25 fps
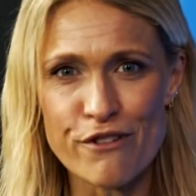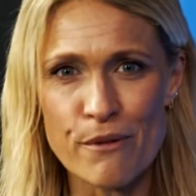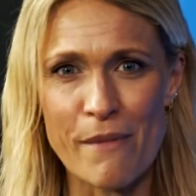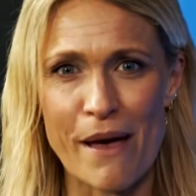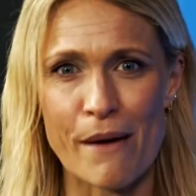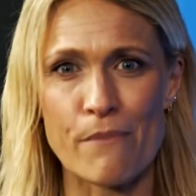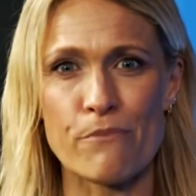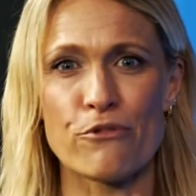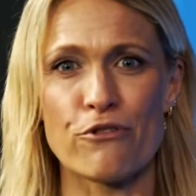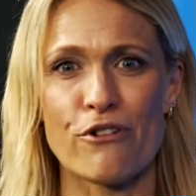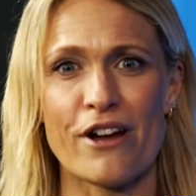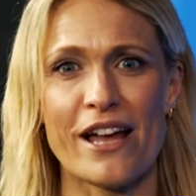
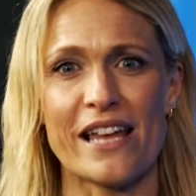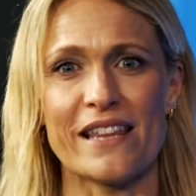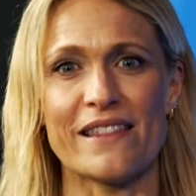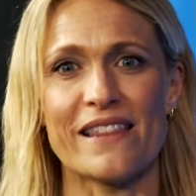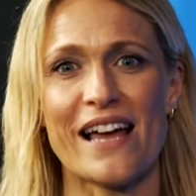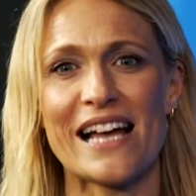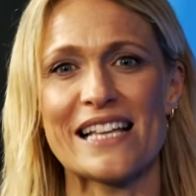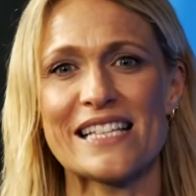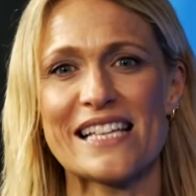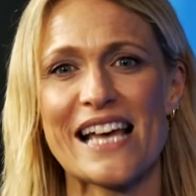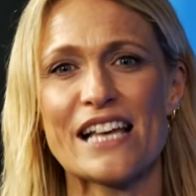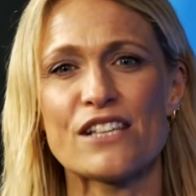remembering
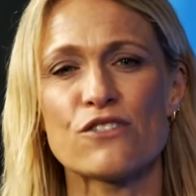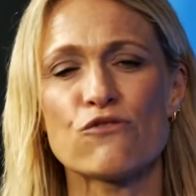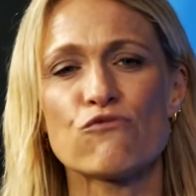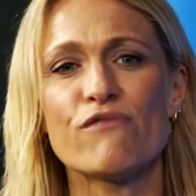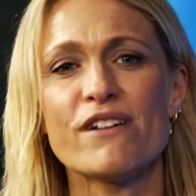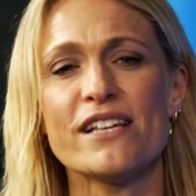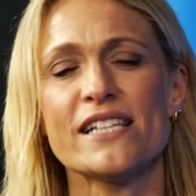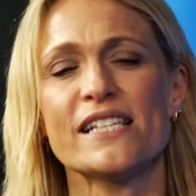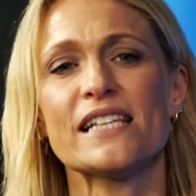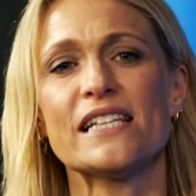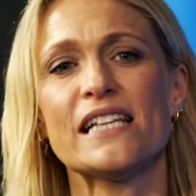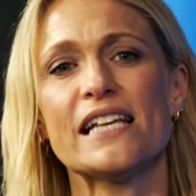that as
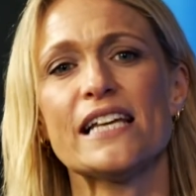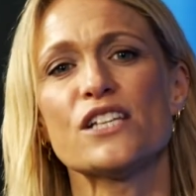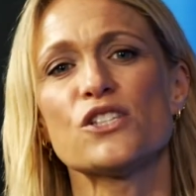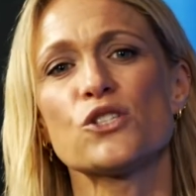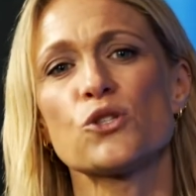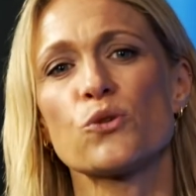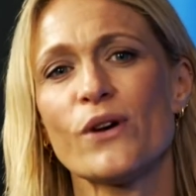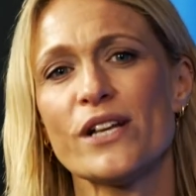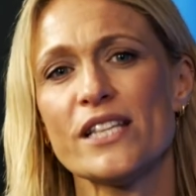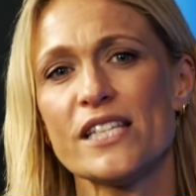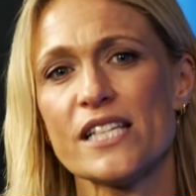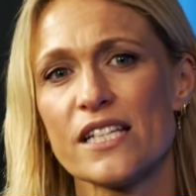recently as
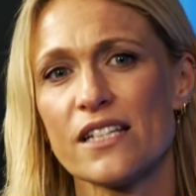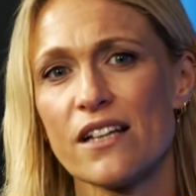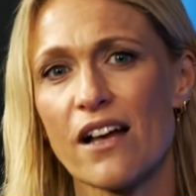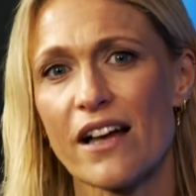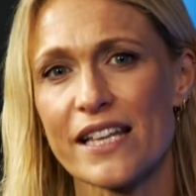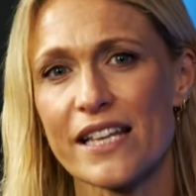twenty